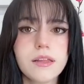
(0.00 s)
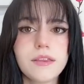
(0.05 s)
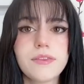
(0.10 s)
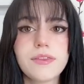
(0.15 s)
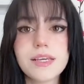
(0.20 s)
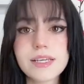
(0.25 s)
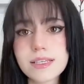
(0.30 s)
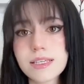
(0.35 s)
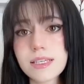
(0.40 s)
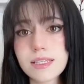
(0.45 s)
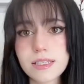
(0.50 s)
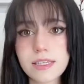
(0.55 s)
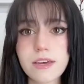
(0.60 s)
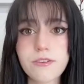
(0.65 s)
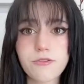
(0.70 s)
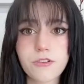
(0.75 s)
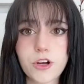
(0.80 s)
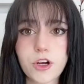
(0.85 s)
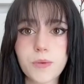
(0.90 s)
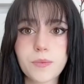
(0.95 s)
This is safe
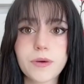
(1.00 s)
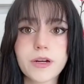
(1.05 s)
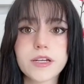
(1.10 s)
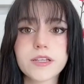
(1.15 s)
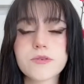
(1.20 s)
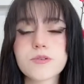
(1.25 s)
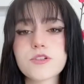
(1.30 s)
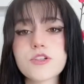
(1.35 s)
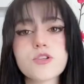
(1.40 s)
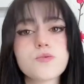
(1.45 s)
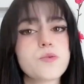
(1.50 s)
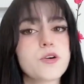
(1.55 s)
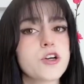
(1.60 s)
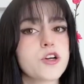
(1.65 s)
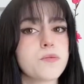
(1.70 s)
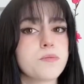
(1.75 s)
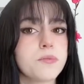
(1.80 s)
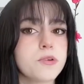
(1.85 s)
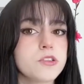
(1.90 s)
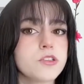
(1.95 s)
for your birds, which is what
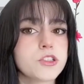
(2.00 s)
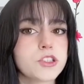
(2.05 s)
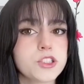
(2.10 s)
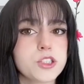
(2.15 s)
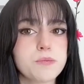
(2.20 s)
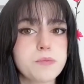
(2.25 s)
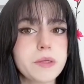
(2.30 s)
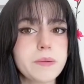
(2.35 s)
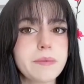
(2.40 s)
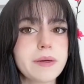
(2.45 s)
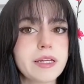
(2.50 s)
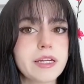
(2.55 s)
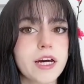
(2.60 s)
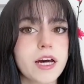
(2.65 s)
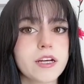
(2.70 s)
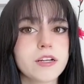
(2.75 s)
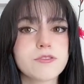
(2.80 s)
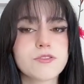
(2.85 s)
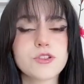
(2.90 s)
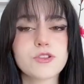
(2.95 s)
your bowls should be made
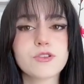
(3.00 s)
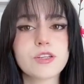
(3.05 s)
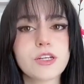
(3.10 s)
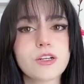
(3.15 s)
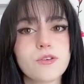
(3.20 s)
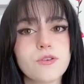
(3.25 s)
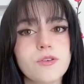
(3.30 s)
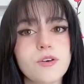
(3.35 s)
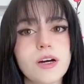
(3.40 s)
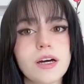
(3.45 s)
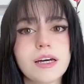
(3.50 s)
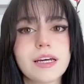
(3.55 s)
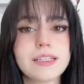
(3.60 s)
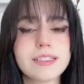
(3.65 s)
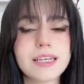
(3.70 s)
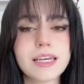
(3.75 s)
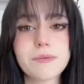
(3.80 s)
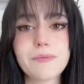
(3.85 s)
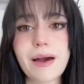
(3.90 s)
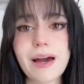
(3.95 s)
out of so they don't
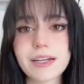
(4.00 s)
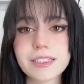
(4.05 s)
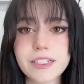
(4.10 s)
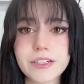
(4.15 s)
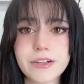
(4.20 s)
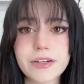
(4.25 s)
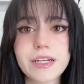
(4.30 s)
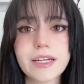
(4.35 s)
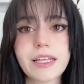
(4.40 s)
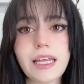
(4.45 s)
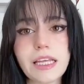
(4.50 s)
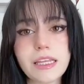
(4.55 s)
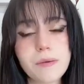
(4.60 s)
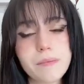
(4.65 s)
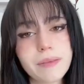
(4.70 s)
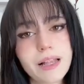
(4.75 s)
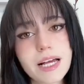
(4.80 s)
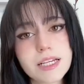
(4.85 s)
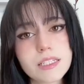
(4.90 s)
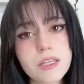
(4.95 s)
intake bacteria like the
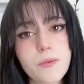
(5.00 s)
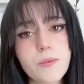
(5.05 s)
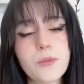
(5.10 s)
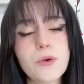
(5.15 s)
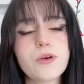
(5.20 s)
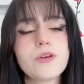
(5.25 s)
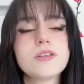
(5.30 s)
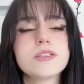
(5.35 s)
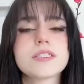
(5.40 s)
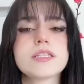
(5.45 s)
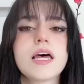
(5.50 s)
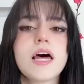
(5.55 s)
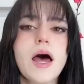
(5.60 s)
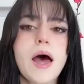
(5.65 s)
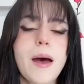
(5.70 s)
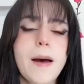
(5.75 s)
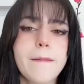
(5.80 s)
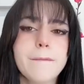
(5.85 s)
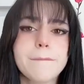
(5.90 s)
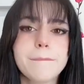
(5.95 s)
plastic bowls.
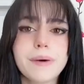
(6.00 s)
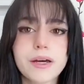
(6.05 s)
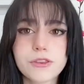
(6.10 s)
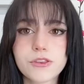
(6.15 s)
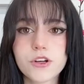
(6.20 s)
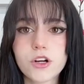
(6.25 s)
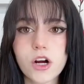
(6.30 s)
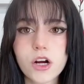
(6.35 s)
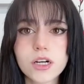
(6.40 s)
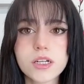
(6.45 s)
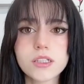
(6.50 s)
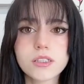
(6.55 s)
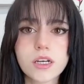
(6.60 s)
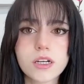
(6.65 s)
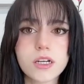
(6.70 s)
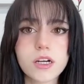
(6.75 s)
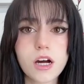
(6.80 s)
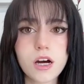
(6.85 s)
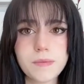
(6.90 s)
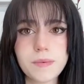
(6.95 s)
But there are a lot
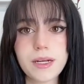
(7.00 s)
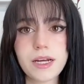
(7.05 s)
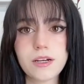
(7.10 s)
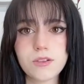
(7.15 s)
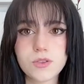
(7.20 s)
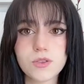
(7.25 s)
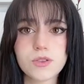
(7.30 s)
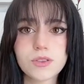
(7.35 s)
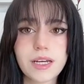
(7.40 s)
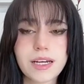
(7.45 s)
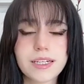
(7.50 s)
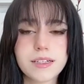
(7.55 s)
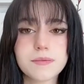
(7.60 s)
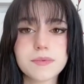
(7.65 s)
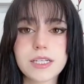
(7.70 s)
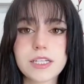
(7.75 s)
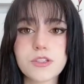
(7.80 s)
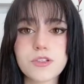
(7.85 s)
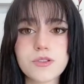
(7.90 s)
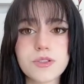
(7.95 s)
of common household items
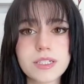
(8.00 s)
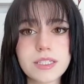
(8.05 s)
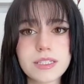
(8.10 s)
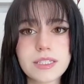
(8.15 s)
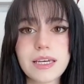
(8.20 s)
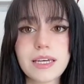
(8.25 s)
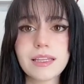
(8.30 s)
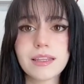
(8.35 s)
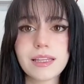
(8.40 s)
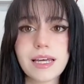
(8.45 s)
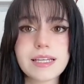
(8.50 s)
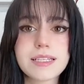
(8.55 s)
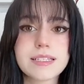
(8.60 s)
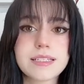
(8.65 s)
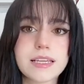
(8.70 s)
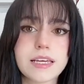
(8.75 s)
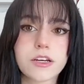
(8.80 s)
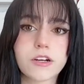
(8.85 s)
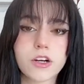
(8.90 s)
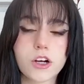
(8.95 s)
that do contain lead,
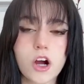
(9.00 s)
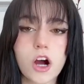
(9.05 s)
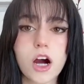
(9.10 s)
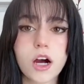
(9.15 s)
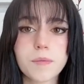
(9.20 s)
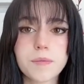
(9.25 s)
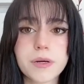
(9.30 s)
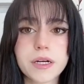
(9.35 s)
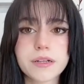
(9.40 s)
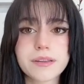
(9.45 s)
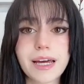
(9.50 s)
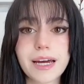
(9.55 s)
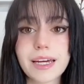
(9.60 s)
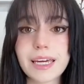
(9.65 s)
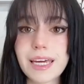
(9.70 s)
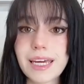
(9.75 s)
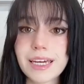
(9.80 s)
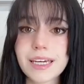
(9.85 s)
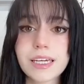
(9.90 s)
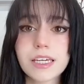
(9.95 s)
zinc, or copper that
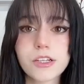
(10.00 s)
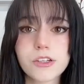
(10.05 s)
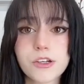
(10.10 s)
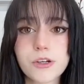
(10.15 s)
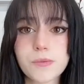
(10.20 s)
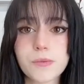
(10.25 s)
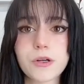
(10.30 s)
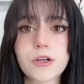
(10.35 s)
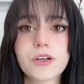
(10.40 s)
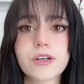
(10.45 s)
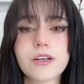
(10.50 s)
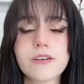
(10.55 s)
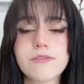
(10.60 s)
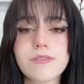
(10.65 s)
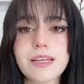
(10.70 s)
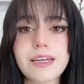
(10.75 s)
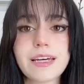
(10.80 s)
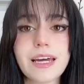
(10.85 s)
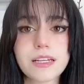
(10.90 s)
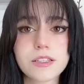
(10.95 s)
can kill your bird if
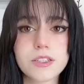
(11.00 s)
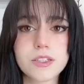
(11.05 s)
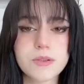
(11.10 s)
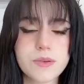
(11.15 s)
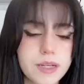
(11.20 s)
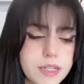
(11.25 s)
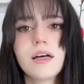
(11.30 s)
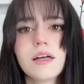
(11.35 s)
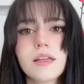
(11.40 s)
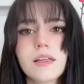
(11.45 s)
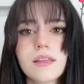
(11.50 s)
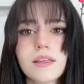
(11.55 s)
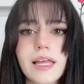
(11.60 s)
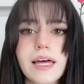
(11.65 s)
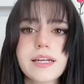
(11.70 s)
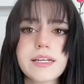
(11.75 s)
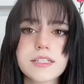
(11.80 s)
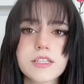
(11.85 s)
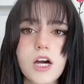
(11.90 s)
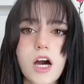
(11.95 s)
they get to it.
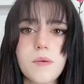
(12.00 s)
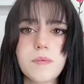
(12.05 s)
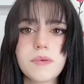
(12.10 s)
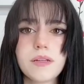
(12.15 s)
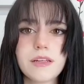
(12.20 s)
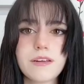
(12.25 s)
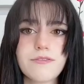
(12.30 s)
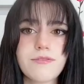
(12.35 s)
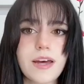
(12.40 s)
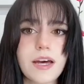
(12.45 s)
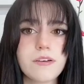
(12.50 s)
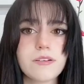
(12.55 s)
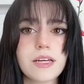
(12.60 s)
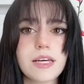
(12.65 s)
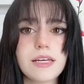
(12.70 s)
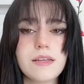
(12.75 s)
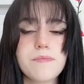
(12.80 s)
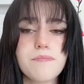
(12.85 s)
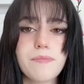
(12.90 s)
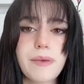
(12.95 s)
Lead is commonly found
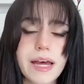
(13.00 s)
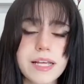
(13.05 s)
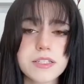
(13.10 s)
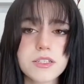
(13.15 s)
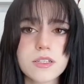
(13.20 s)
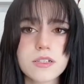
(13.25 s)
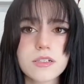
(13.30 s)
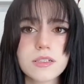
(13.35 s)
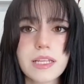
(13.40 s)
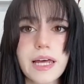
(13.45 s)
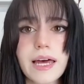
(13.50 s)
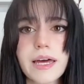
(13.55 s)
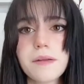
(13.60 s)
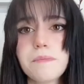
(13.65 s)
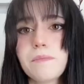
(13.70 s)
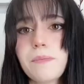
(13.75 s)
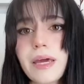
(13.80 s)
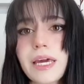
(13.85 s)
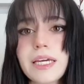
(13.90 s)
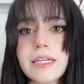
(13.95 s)
in pencil lead,
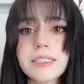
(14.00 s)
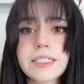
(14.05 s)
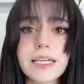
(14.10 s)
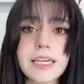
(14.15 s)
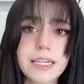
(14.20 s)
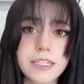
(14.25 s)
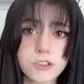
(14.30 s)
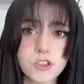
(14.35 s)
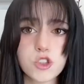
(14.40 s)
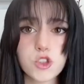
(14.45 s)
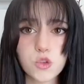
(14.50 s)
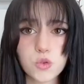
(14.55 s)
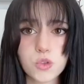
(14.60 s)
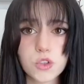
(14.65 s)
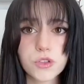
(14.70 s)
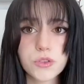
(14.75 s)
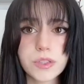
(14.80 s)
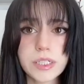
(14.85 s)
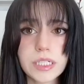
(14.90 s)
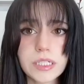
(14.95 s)
paint, and
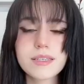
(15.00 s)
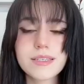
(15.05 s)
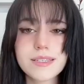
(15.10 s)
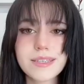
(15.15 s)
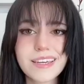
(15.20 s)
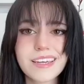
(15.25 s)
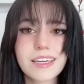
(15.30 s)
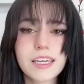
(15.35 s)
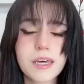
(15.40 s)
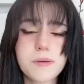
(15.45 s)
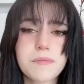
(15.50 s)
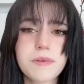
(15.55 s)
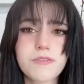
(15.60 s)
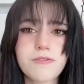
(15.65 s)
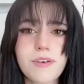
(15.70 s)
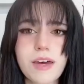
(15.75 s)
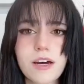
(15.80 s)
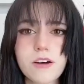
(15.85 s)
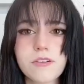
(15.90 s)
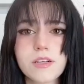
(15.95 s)
jewelry. Zinc can be
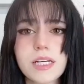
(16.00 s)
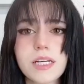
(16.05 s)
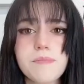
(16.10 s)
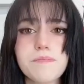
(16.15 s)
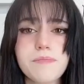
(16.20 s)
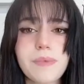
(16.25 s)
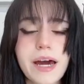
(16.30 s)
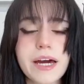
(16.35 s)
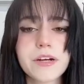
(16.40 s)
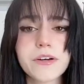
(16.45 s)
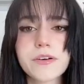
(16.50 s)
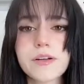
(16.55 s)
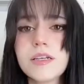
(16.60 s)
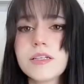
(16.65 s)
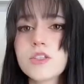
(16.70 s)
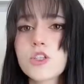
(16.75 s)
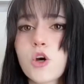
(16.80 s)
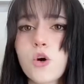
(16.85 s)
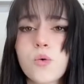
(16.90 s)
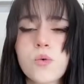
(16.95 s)
found in
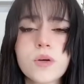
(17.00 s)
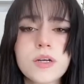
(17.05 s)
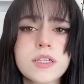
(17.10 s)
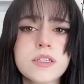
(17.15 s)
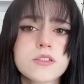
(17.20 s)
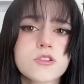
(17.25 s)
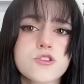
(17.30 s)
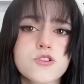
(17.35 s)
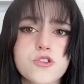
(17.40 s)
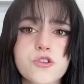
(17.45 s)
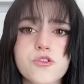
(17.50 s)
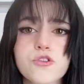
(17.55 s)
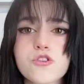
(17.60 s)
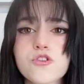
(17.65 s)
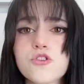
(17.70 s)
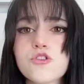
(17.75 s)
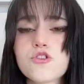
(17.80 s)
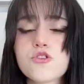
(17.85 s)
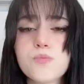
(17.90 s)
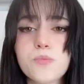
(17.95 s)
batteries, coins,
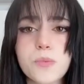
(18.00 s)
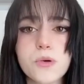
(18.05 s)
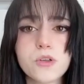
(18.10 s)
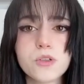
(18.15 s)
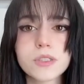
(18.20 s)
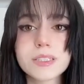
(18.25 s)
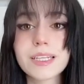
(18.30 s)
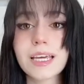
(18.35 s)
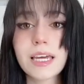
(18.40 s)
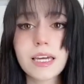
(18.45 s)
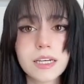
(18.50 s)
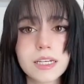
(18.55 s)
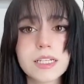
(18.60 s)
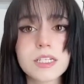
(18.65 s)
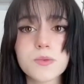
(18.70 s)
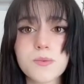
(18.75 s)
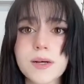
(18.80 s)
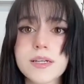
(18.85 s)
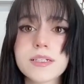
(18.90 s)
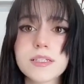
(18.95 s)
screws, bolts, and
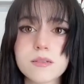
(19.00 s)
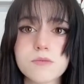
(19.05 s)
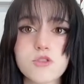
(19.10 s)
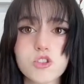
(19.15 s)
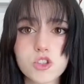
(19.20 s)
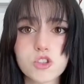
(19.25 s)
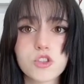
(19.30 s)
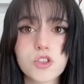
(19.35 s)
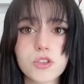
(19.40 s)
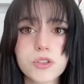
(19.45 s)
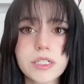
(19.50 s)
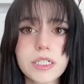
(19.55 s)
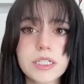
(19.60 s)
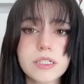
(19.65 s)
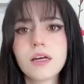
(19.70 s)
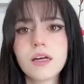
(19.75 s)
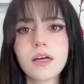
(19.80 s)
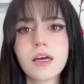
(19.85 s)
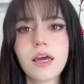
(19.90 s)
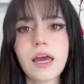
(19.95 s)
as well some jewelry.
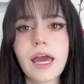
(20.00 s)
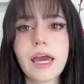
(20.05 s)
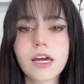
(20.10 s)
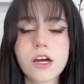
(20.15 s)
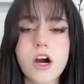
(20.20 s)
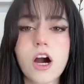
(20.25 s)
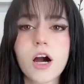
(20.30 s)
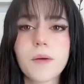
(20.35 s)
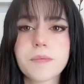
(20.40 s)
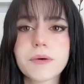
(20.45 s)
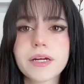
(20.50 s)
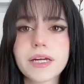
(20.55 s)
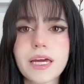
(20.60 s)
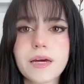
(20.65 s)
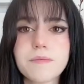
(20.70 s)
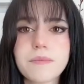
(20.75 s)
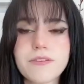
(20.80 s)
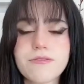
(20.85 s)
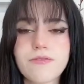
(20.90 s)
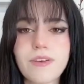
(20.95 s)
And copper
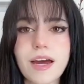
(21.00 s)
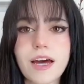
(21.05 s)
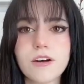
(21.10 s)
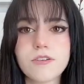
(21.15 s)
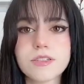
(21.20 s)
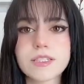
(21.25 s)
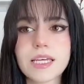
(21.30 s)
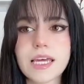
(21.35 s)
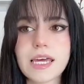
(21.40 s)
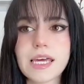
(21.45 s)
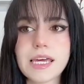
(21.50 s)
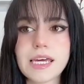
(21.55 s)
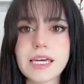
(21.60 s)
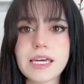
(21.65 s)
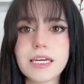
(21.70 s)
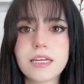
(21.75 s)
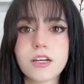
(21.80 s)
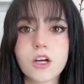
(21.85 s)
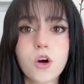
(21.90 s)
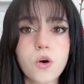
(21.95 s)
can be found
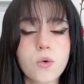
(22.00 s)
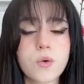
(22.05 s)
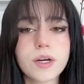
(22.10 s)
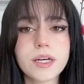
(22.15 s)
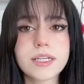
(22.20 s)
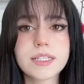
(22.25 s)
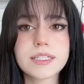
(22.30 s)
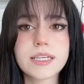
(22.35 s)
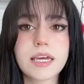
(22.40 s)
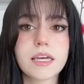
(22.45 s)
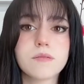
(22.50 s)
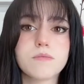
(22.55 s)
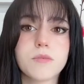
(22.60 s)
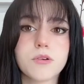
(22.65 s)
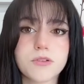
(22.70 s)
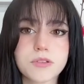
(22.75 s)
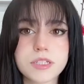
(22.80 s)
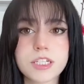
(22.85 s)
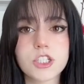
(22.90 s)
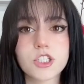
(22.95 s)
in coins and
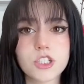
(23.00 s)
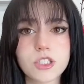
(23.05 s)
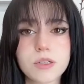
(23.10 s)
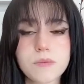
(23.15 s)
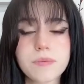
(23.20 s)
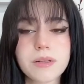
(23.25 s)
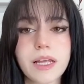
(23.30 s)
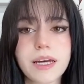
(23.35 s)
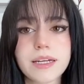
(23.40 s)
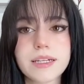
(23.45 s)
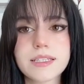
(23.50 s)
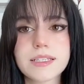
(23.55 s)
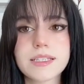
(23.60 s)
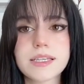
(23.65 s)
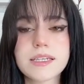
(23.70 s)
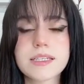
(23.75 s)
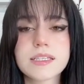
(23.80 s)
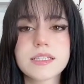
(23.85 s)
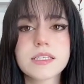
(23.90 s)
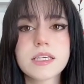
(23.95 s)
most kitchen
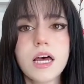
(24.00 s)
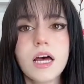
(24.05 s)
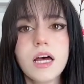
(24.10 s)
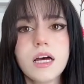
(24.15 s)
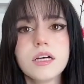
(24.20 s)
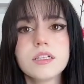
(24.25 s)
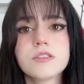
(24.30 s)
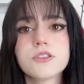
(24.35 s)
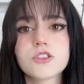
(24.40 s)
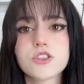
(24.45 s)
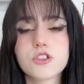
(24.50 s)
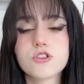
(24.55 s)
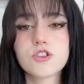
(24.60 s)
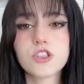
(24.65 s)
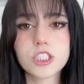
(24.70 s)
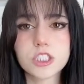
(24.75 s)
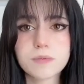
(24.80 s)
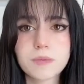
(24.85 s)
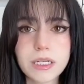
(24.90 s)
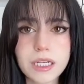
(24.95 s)
appliances. So
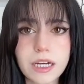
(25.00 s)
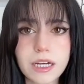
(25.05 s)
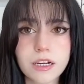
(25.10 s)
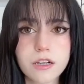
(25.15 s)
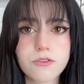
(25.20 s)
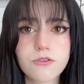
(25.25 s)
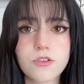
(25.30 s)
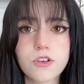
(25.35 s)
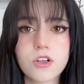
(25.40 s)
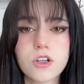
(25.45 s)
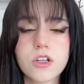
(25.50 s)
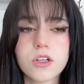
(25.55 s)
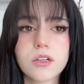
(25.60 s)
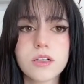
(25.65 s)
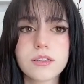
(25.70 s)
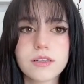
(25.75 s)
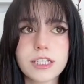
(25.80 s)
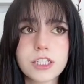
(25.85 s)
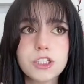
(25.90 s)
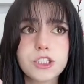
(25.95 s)
just be careful.
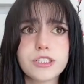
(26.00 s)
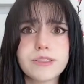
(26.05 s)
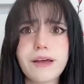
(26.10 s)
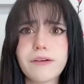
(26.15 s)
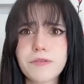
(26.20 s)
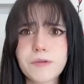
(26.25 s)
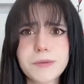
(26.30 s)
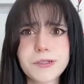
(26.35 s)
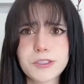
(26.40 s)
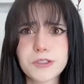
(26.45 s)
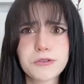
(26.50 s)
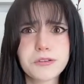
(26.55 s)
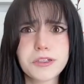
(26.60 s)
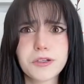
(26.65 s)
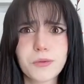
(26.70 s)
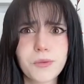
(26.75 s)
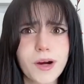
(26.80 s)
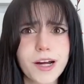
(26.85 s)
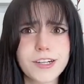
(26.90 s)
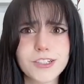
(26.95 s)
They should never be chewing
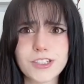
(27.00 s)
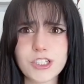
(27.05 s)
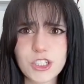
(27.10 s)
on wires in